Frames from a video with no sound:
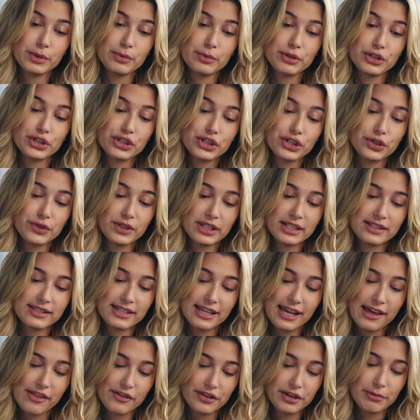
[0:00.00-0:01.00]
we were shooting
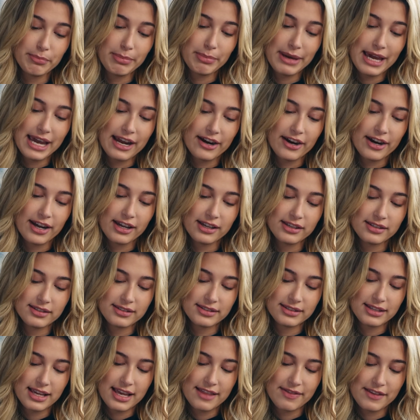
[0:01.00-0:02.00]
together in
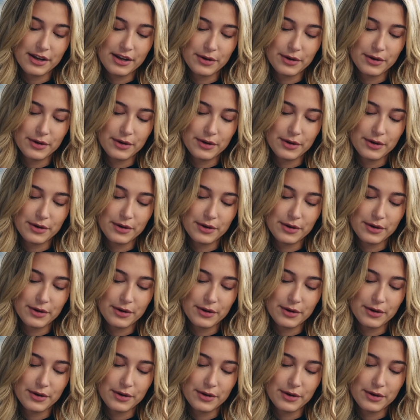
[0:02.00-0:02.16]
Paris, and